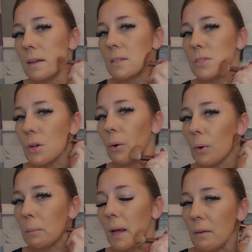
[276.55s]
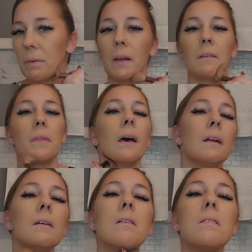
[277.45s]
So I'm not a fan of that.
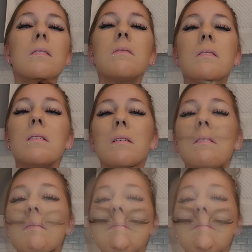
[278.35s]
Okay.